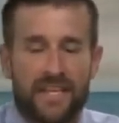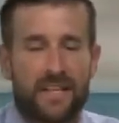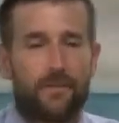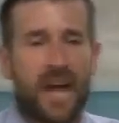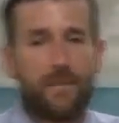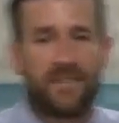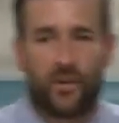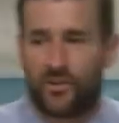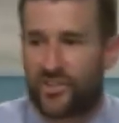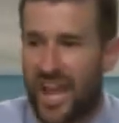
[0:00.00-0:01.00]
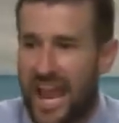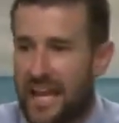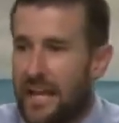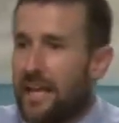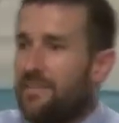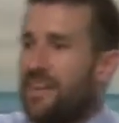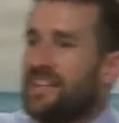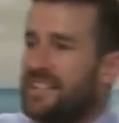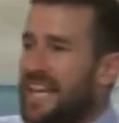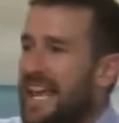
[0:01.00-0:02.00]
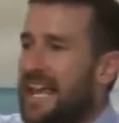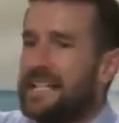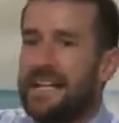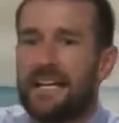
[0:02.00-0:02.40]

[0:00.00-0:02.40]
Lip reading: sometimes it'll say, this king